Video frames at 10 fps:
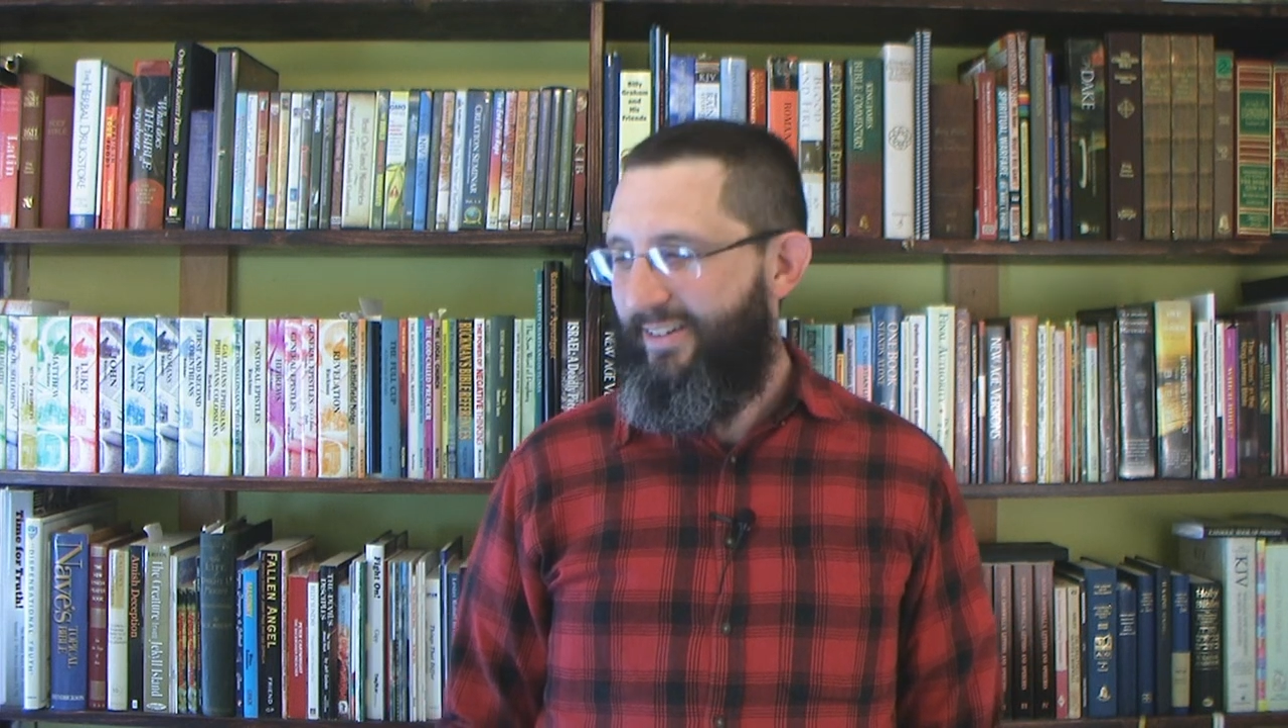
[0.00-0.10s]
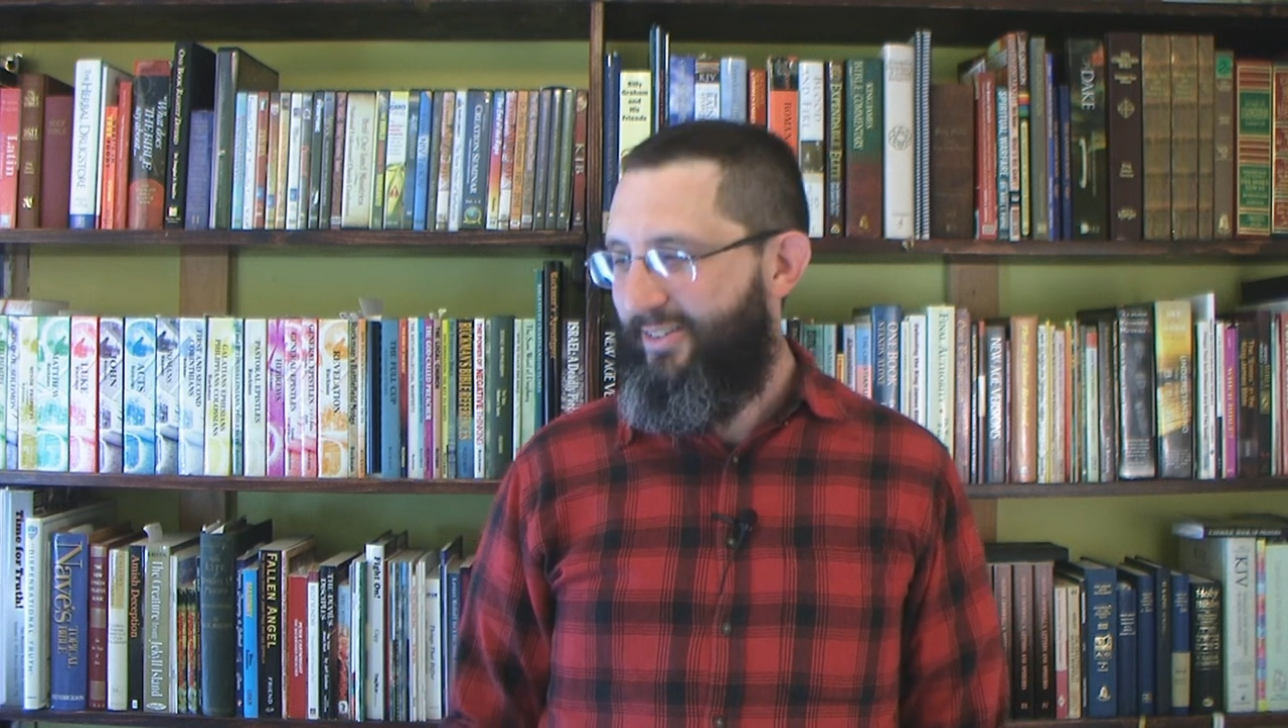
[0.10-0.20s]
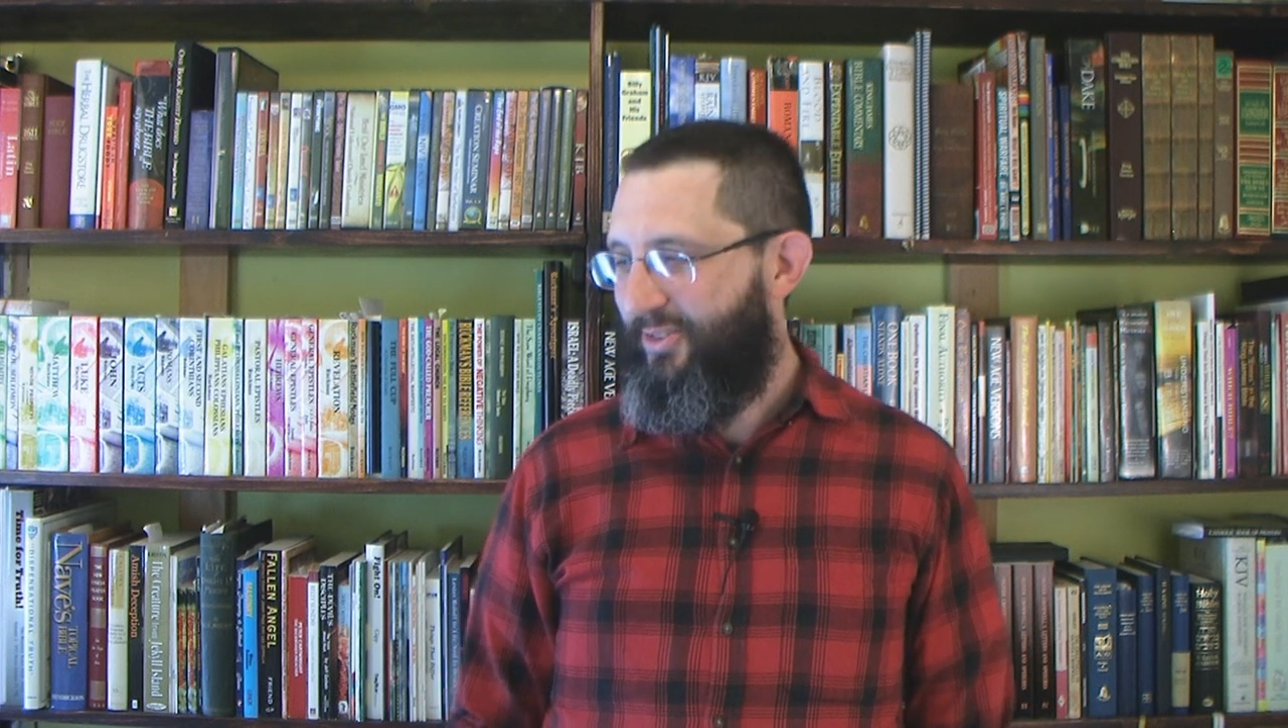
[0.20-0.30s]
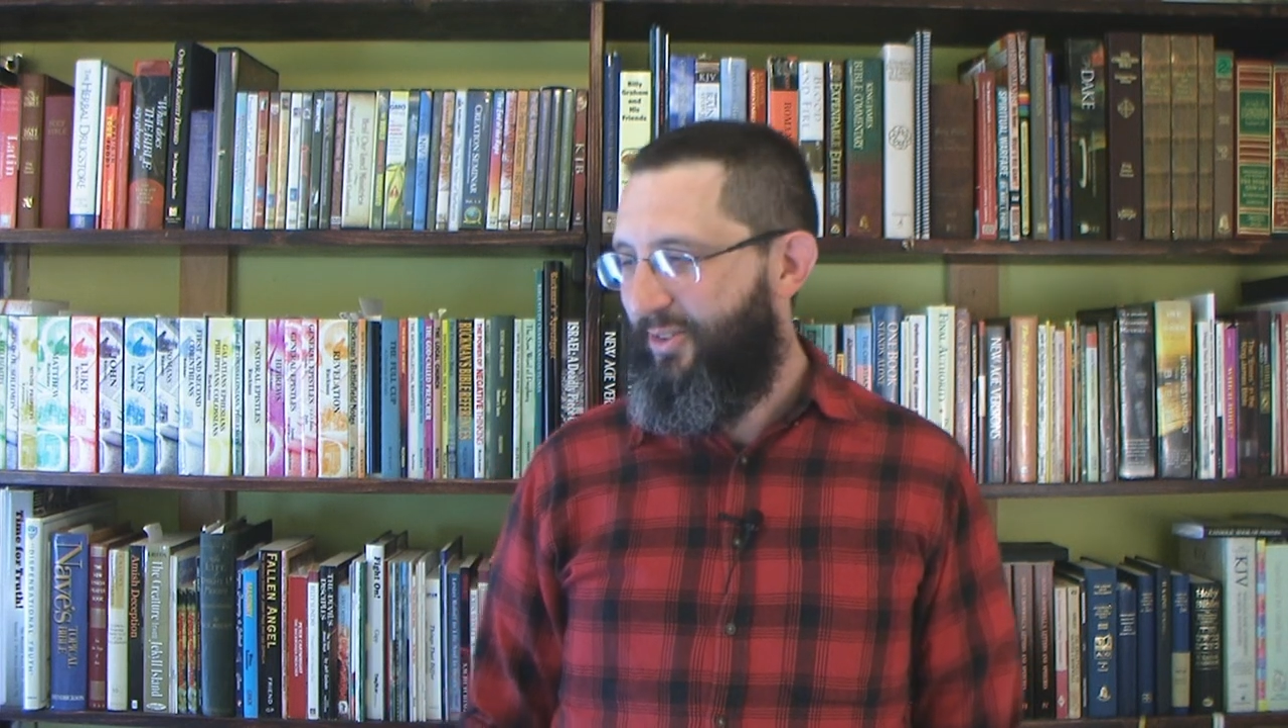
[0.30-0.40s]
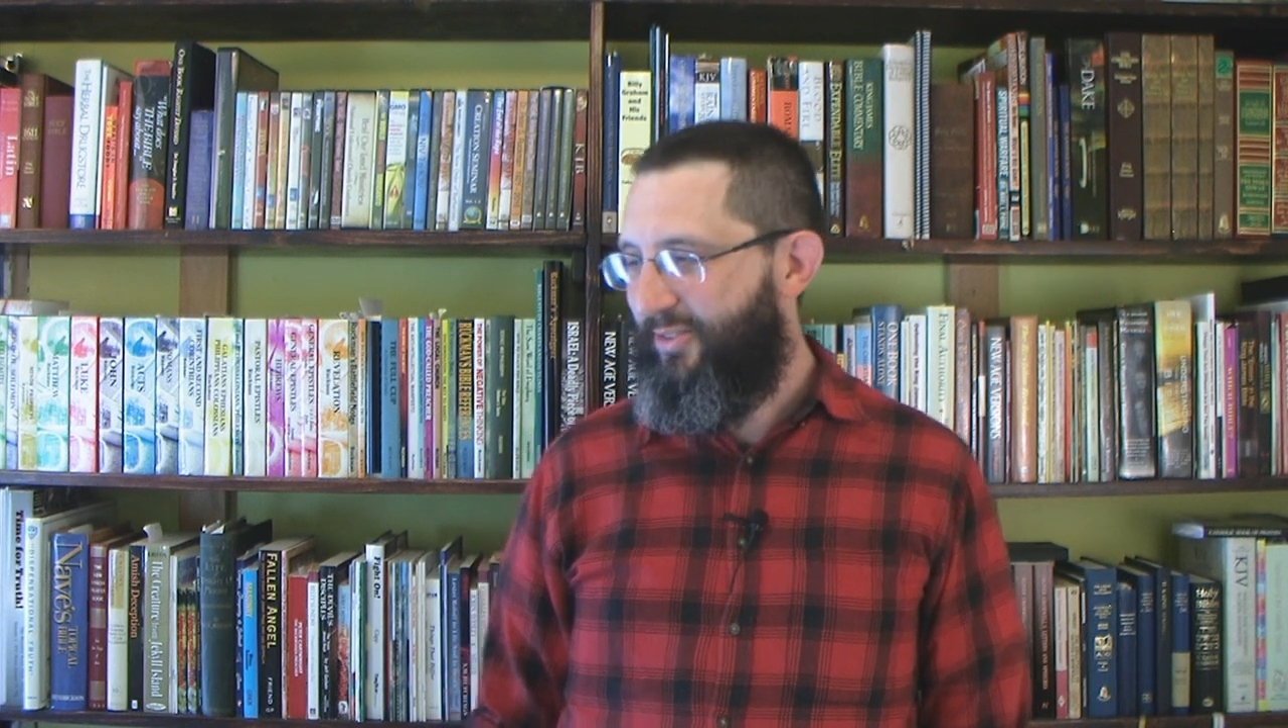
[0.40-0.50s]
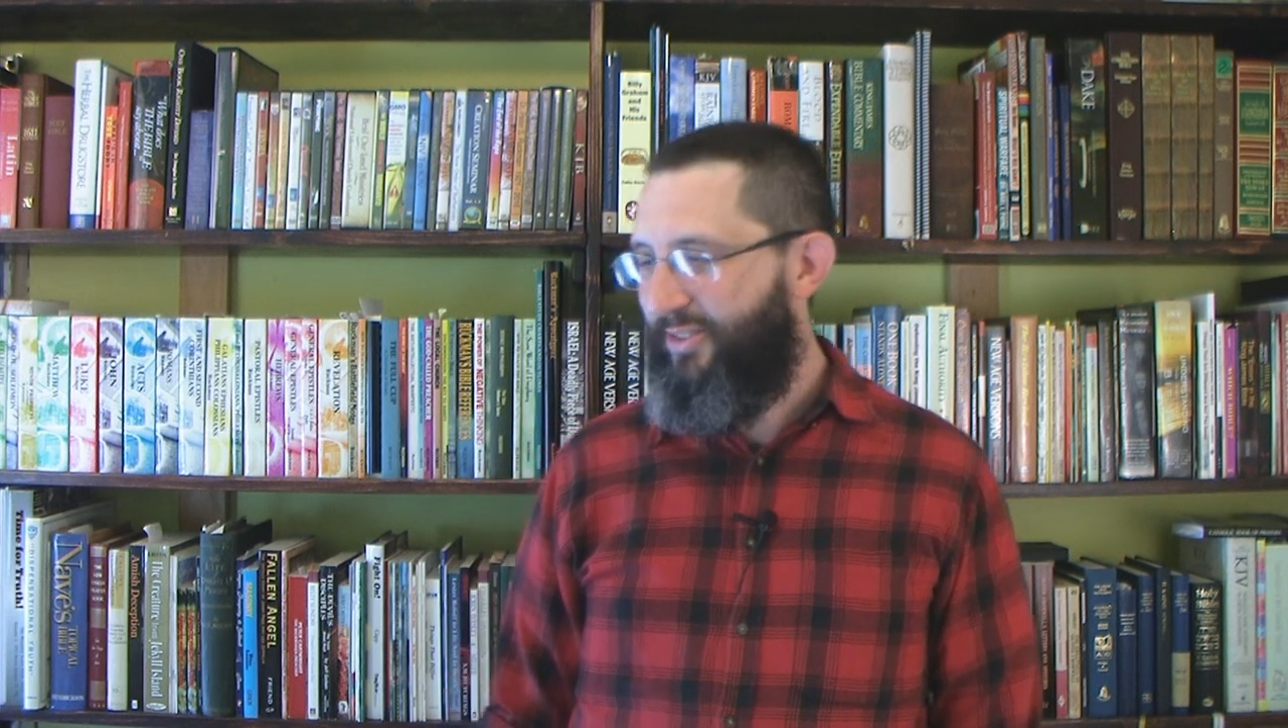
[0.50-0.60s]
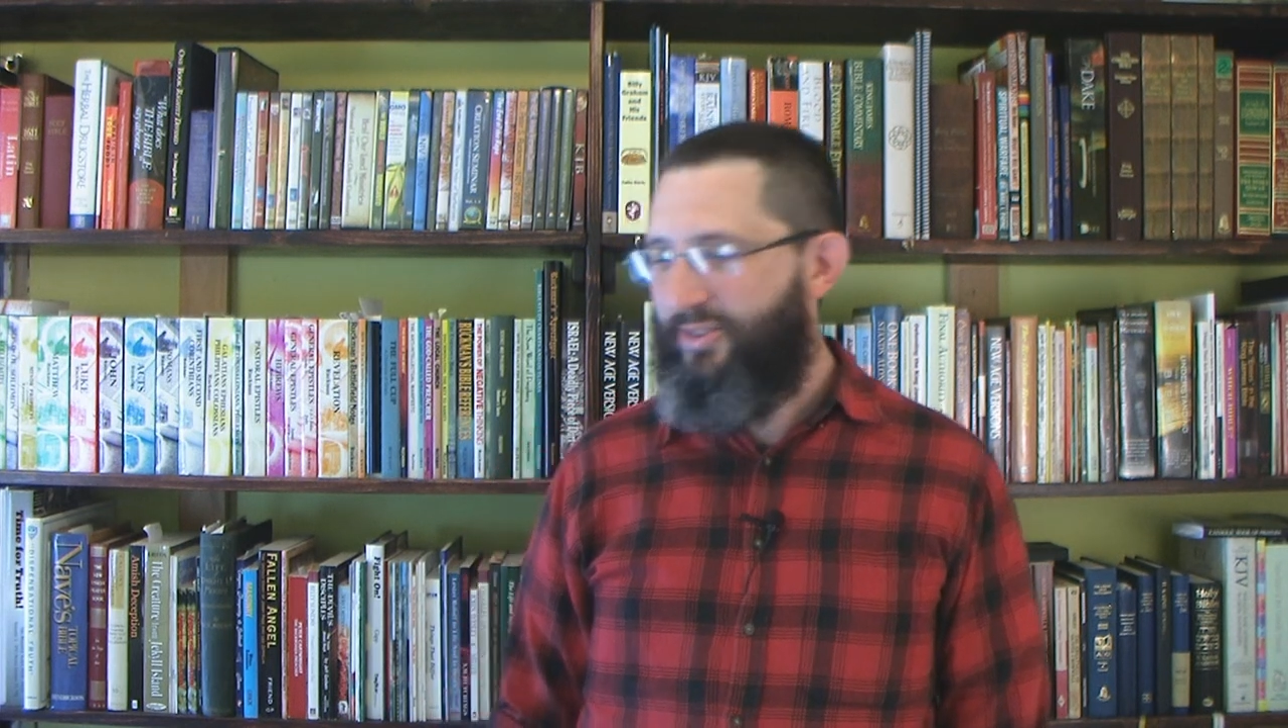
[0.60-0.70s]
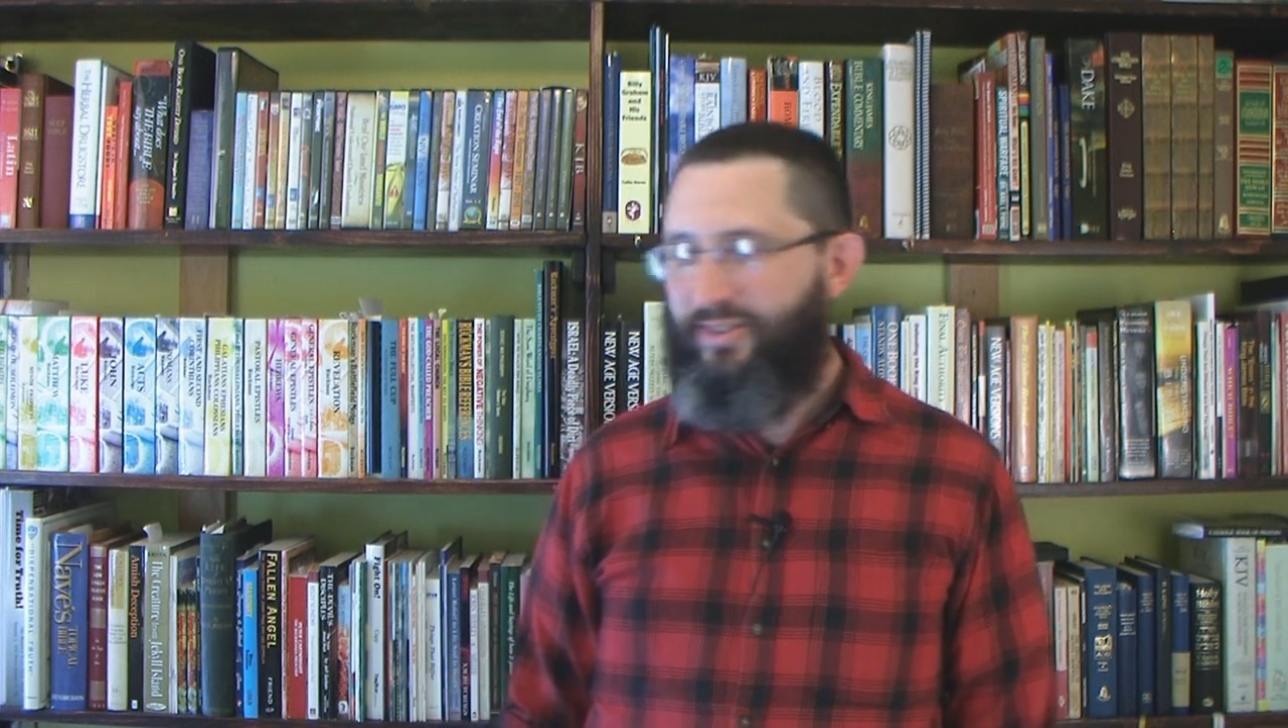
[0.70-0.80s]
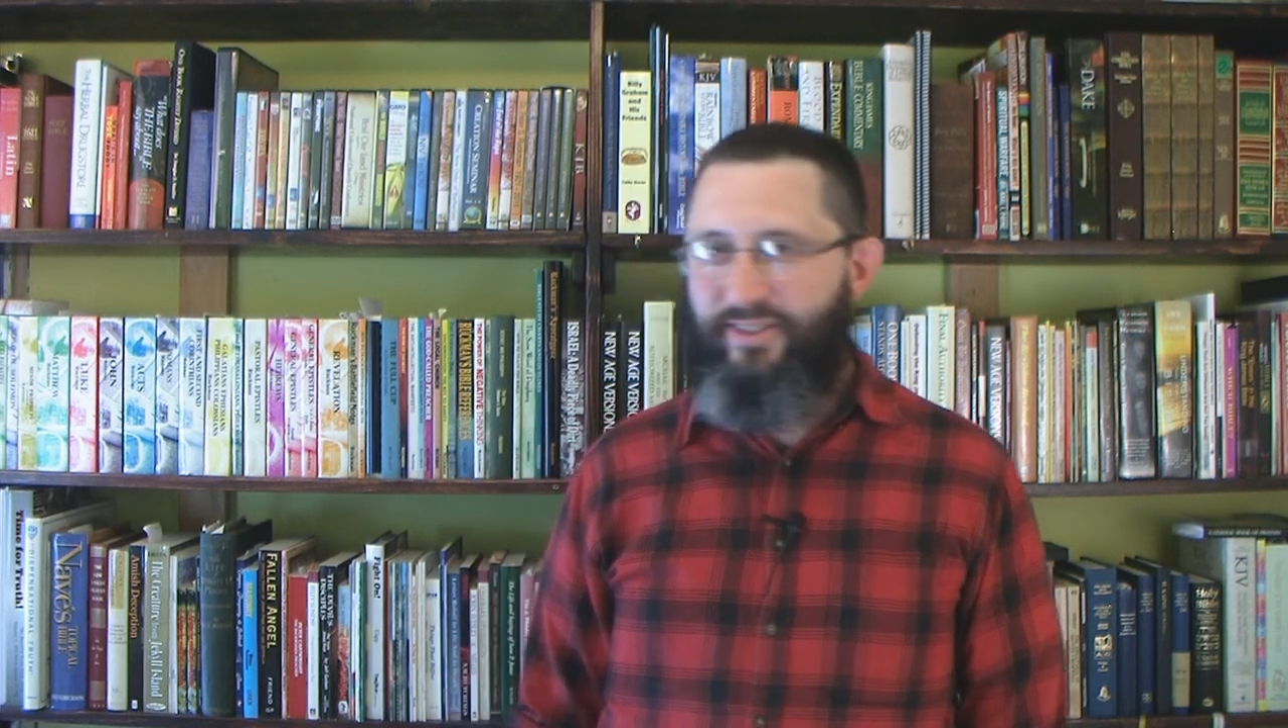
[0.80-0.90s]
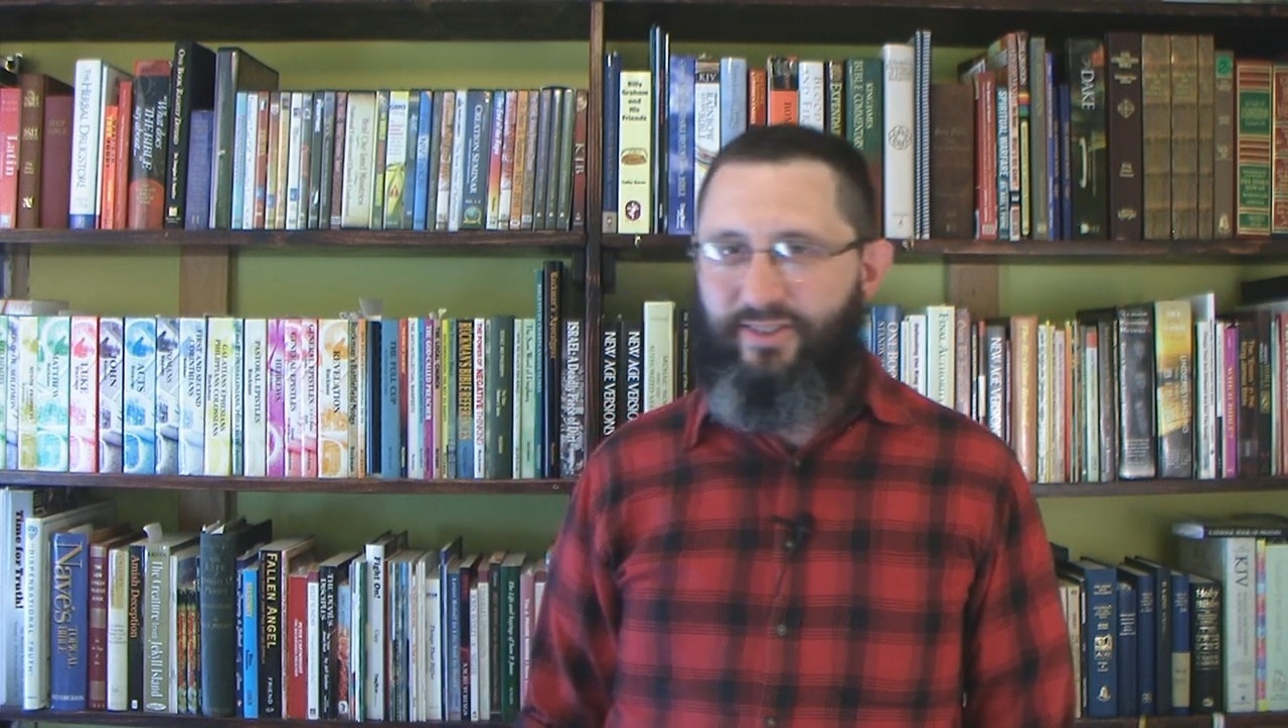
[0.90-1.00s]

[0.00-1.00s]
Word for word: Uh, so, just,